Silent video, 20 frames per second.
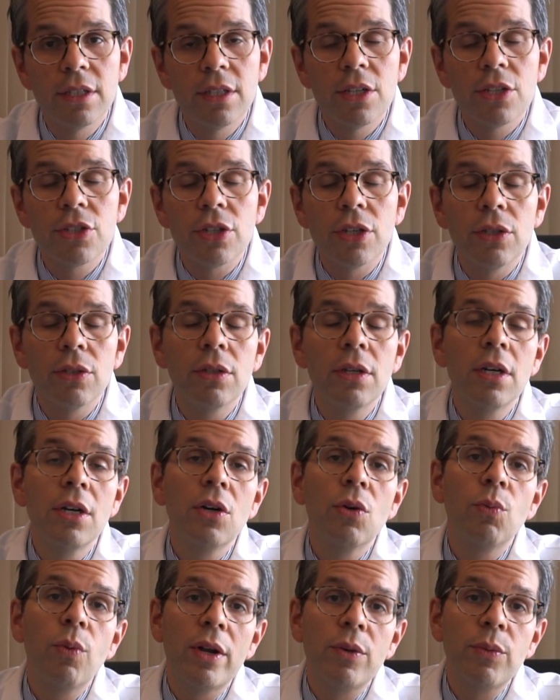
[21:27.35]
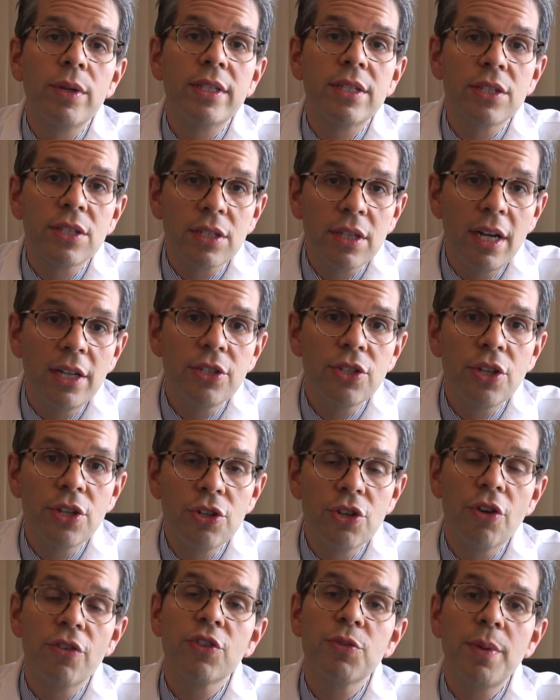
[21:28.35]
So when we discuss the
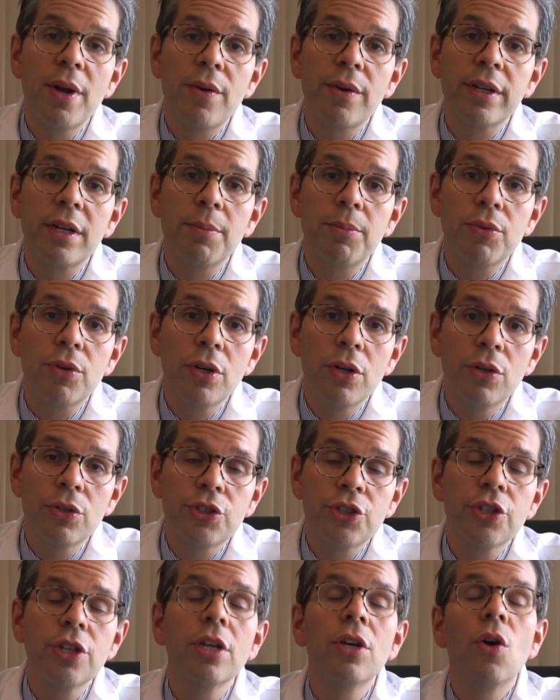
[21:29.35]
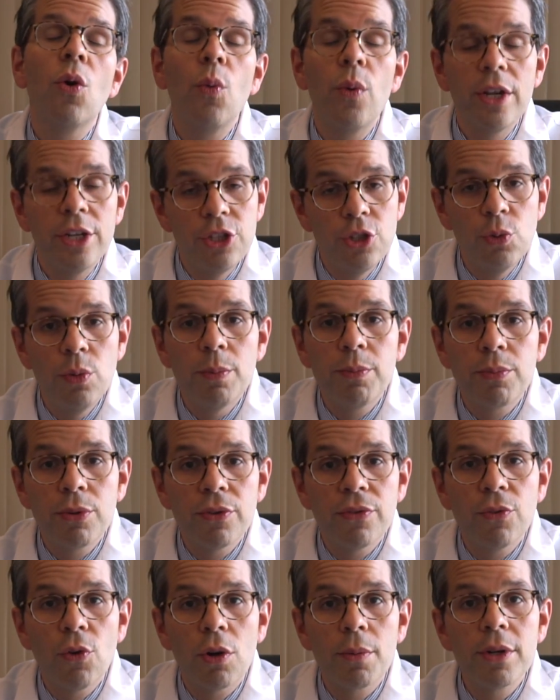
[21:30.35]
nerve-sparing approach, we do
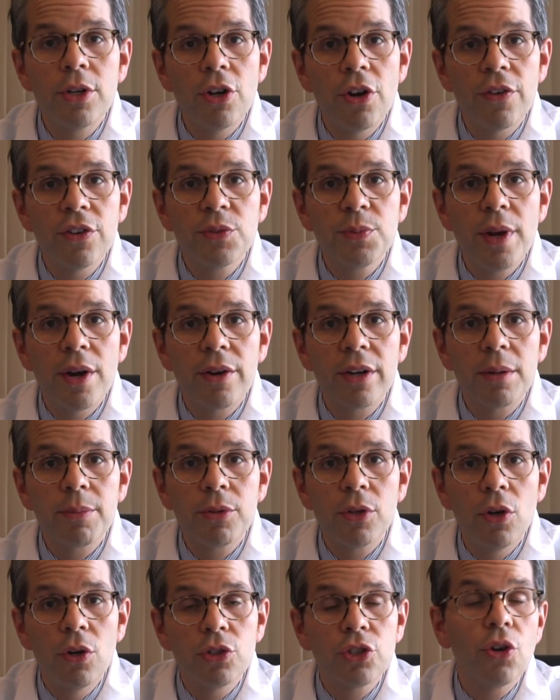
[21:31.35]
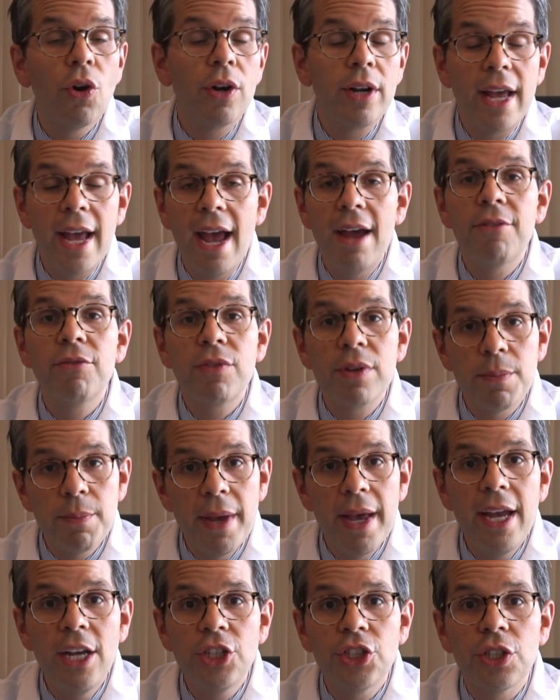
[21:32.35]
perform a nerve-sparing approach on every
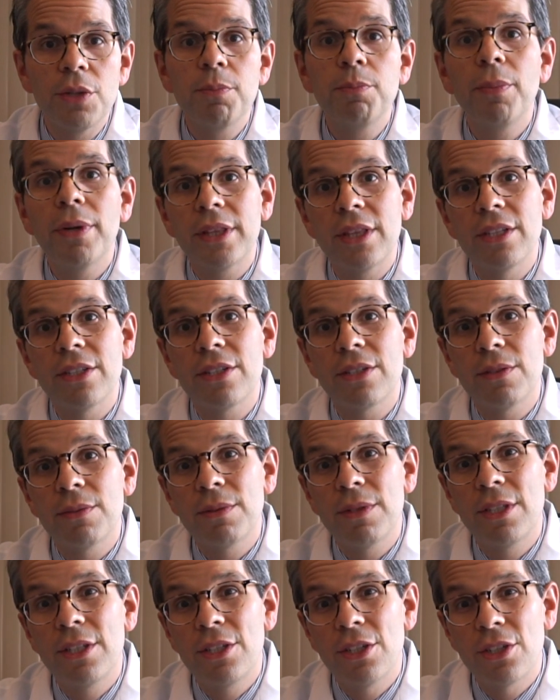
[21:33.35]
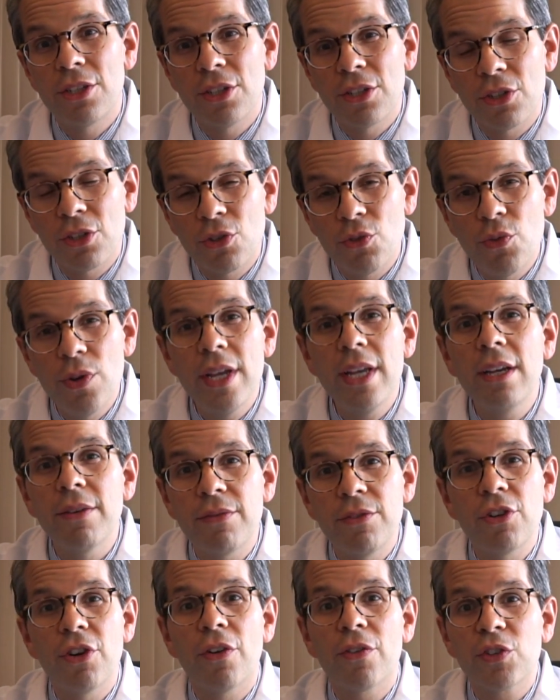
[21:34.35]
patient, but the degree of
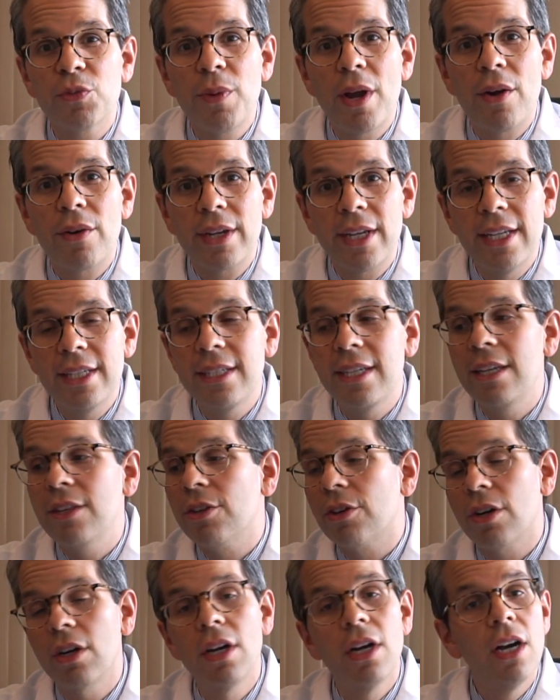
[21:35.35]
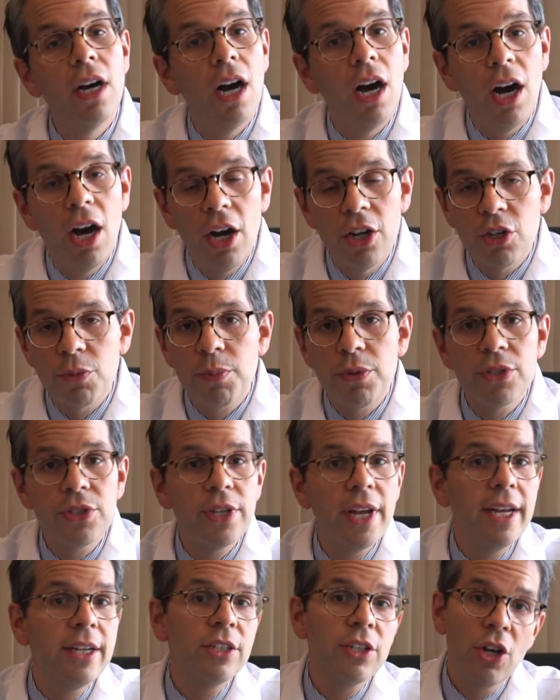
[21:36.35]
nerve sparing is either
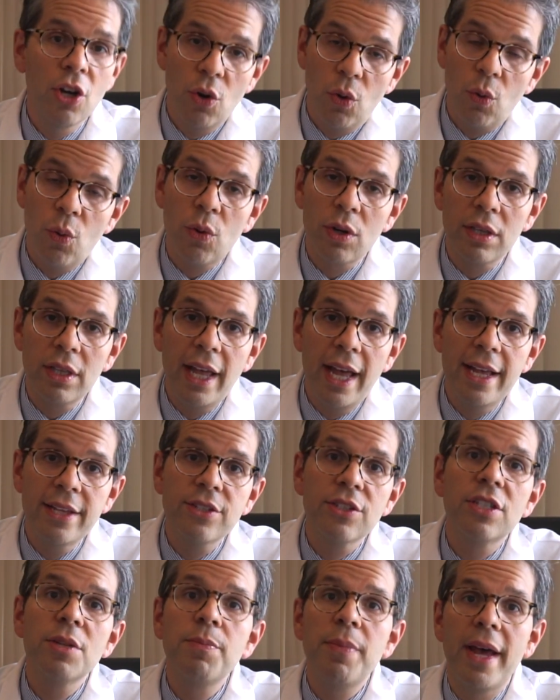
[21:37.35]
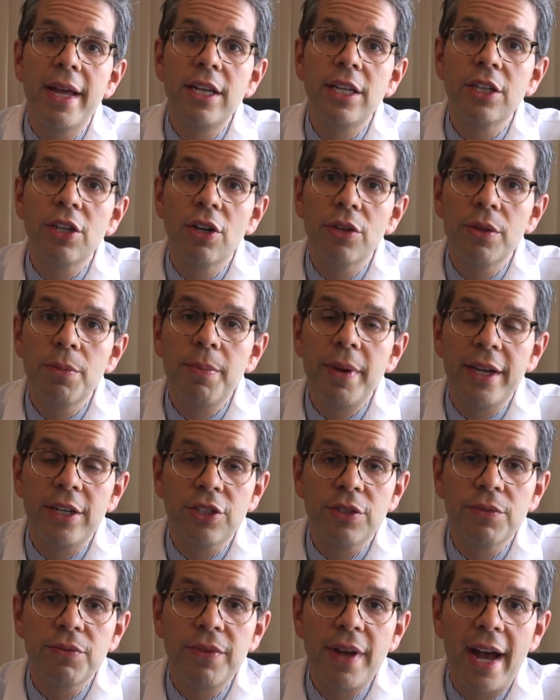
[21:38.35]
100% or less depending on the
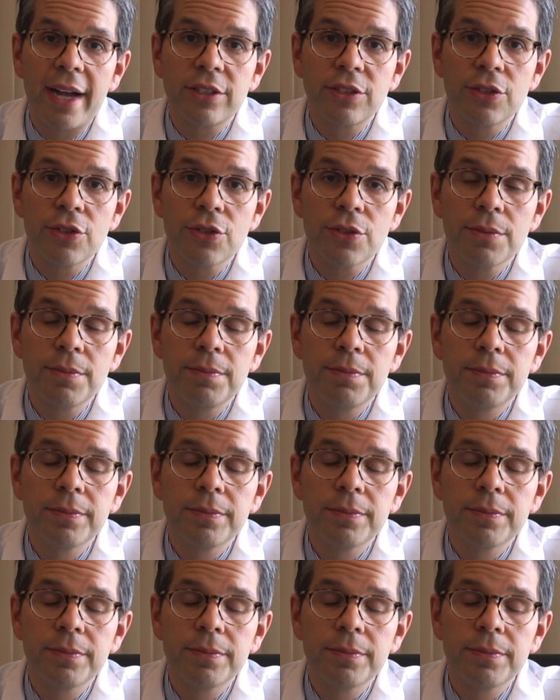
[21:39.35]
patient factors.